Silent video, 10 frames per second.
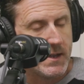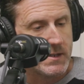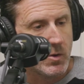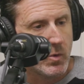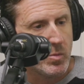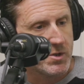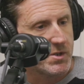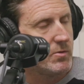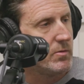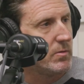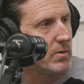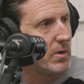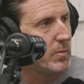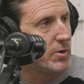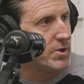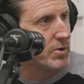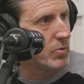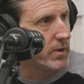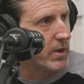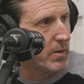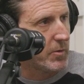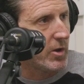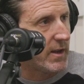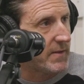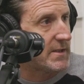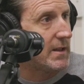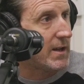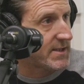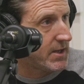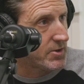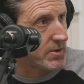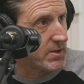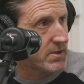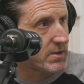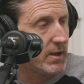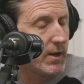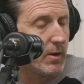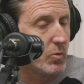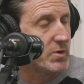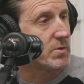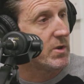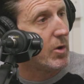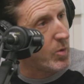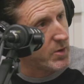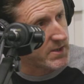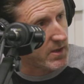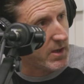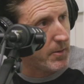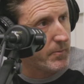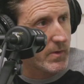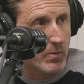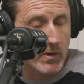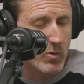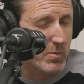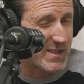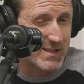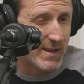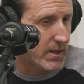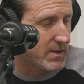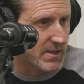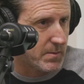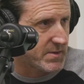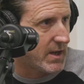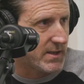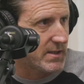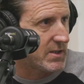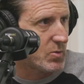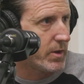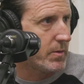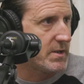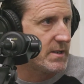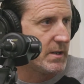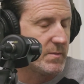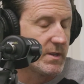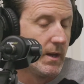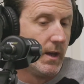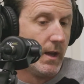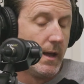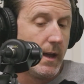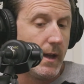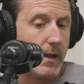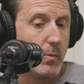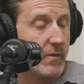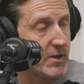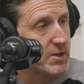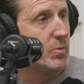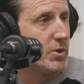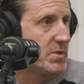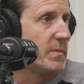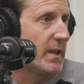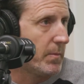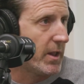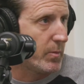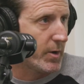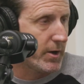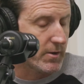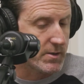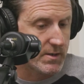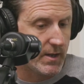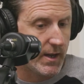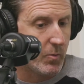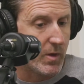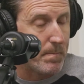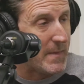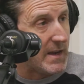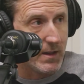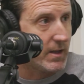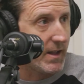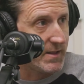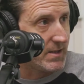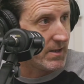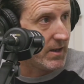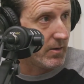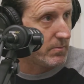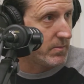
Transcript: And so we pursued a merger with a club called FC Los Angeles, which was an all-boys club, and they were almost exactly the same size, I think 23 teams. And we eventually merged and became LA Breakers, and we immediately got an ECNL